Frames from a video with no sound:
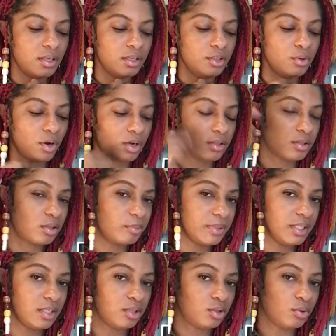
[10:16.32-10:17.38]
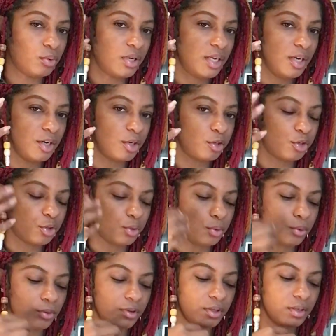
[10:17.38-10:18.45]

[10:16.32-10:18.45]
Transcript: you also begin to hear truth.